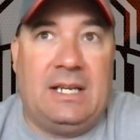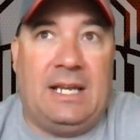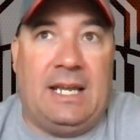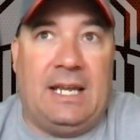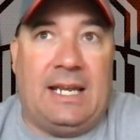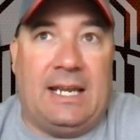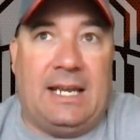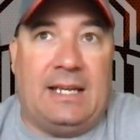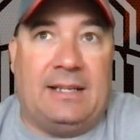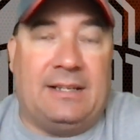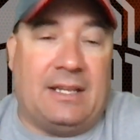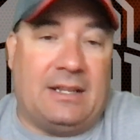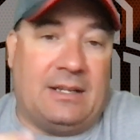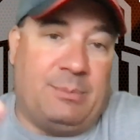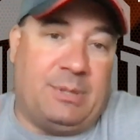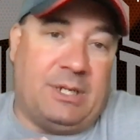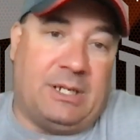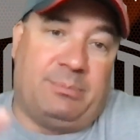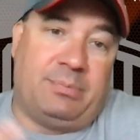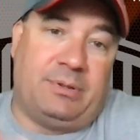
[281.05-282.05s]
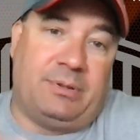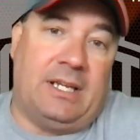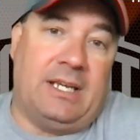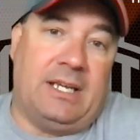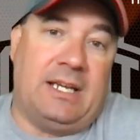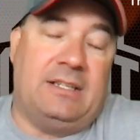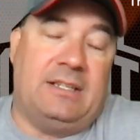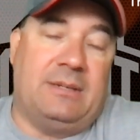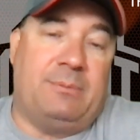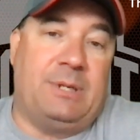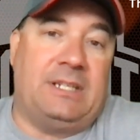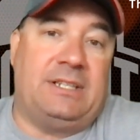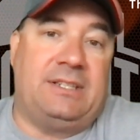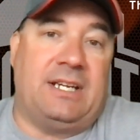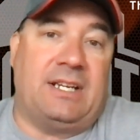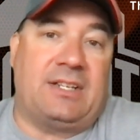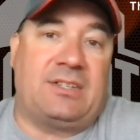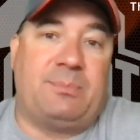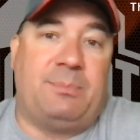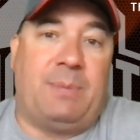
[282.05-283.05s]
And then the big
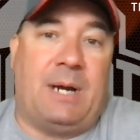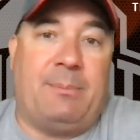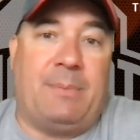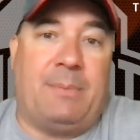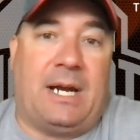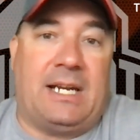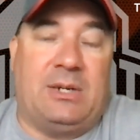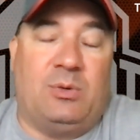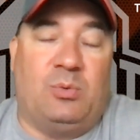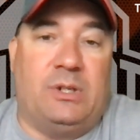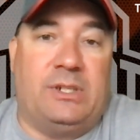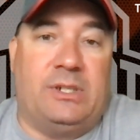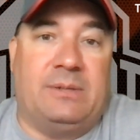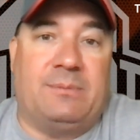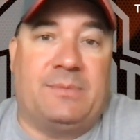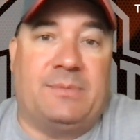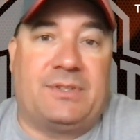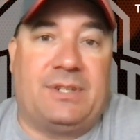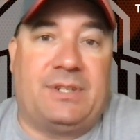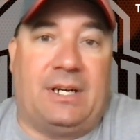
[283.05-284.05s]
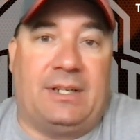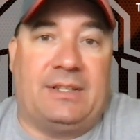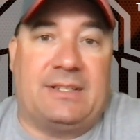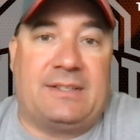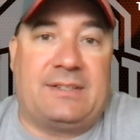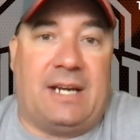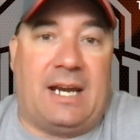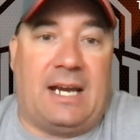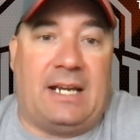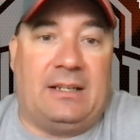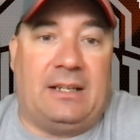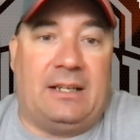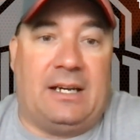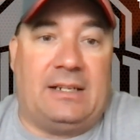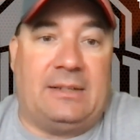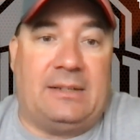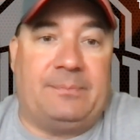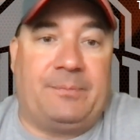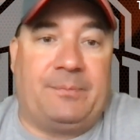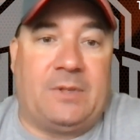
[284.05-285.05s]
catch by Mayan Williams on the
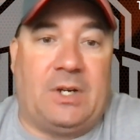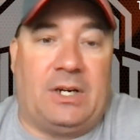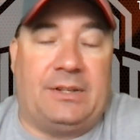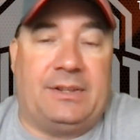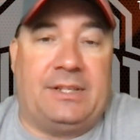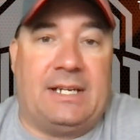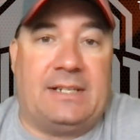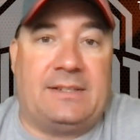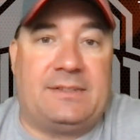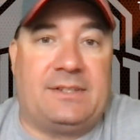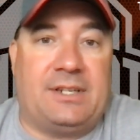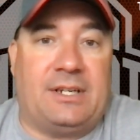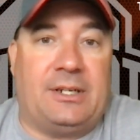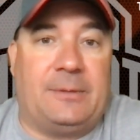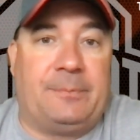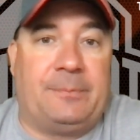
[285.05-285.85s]
sideline on that